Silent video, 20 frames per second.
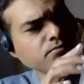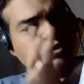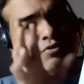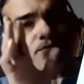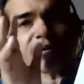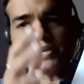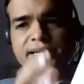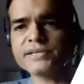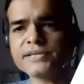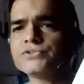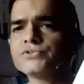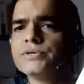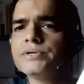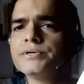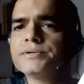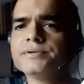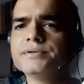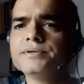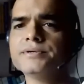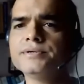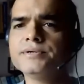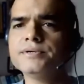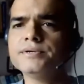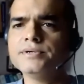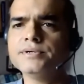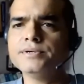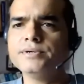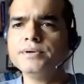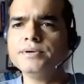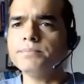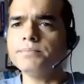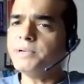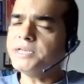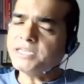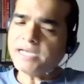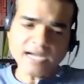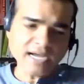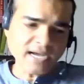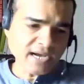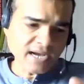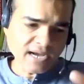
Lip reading: Bookmark is there. But